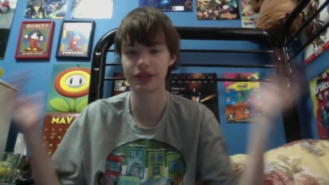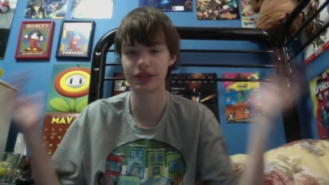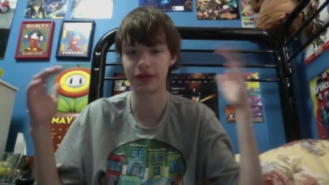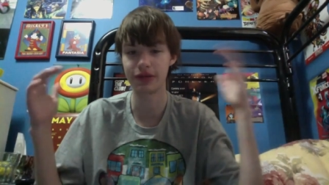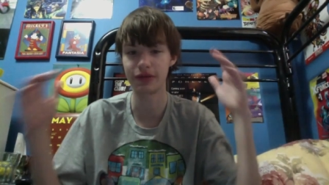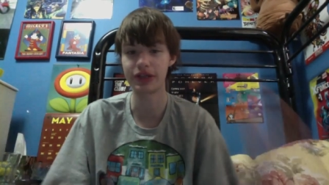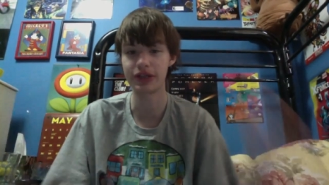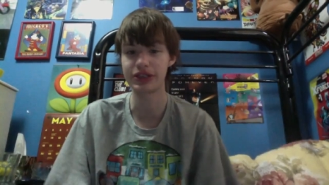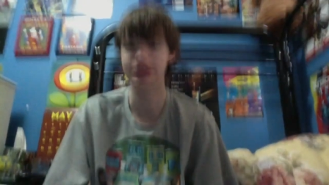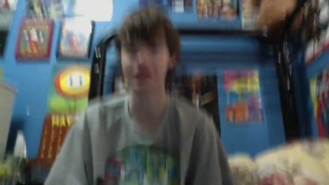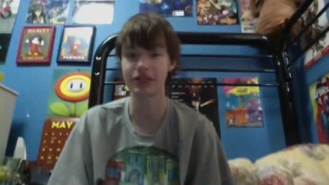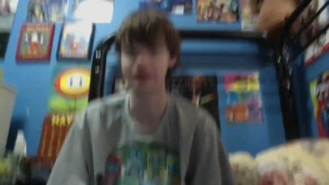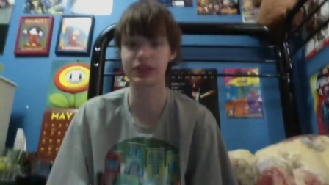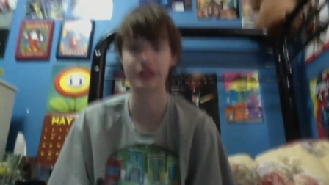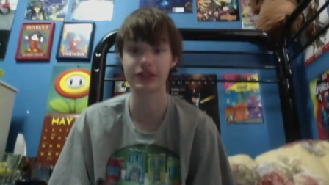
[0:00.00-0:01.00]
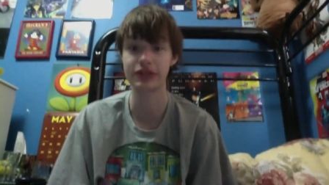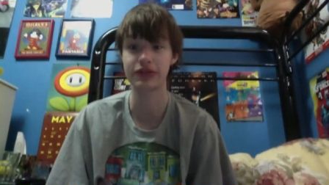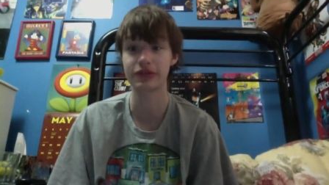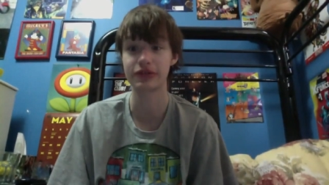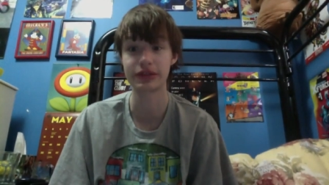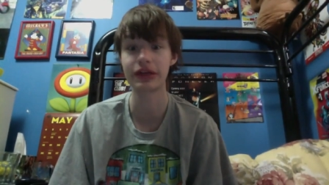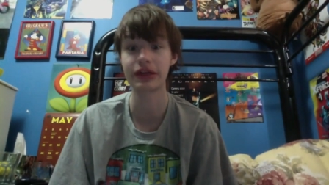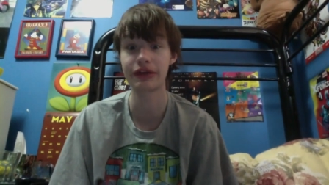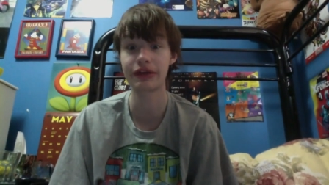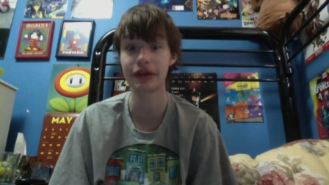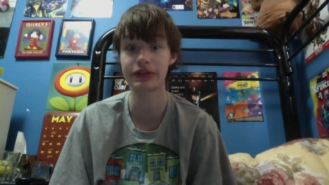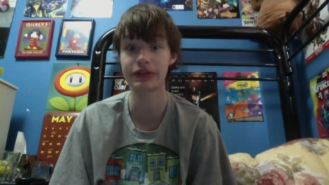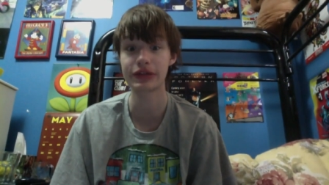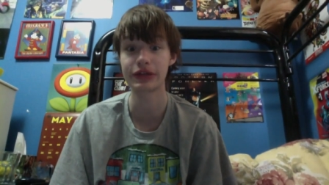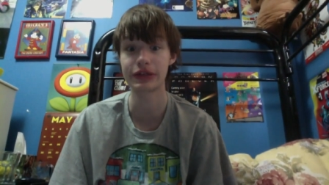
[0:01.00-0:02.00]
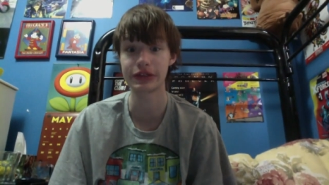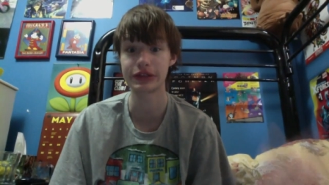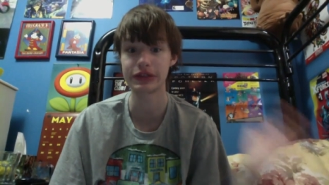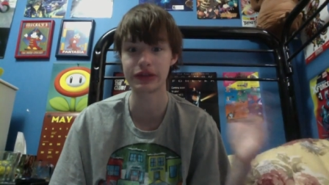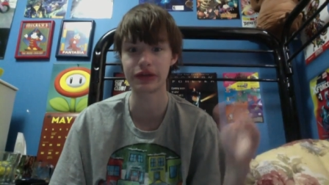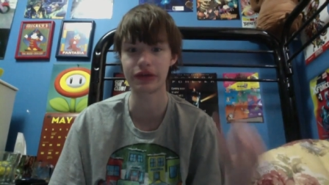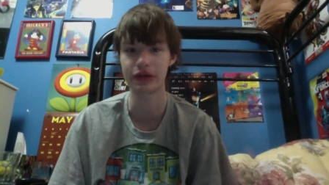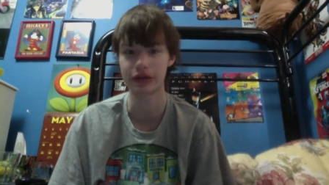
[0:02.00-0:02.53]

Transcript: I'm watching TMZ is because there's nothing else on at 6 o'clock